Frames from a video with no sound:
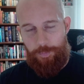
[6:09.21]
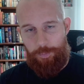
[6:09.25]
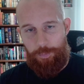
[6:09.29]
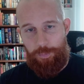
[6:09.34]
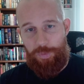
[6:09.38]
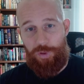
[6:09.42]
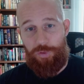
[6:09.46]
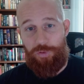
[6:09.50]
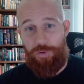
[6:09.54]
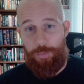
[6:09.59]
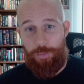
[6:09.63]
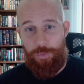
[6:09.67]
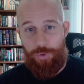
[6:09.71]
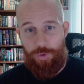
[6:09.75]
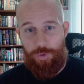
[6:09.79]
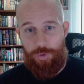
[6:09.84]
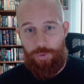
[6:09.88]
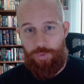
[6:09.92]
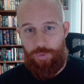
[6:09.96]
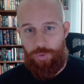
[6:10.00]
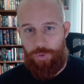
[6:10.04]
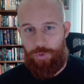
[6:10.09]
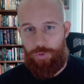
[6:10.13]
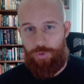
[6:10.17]
Built to
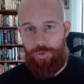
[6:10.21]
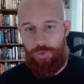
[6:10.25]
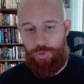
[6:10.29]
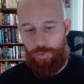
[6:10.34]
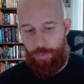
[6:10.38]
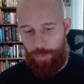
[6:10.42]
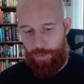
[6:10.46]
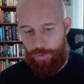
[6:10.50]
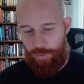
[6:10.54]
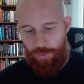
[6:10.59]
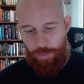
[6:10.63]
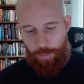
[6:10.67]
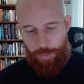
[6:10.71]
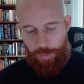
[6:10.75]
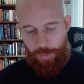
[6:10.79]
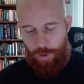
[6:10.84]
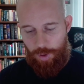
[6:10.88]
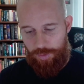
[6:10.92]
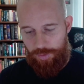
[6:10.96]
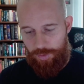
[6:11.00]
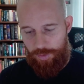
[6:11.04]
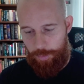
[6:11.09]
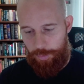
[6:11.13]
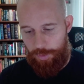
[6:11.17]
Move, super, super
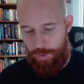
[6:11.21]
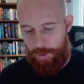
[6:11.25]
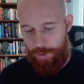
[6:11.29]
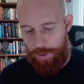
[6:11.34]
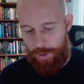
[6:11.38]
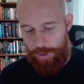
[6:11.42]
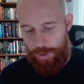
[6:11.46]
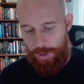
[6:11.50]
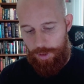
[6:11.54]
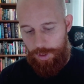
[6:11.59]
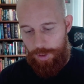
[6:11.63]
awesome book.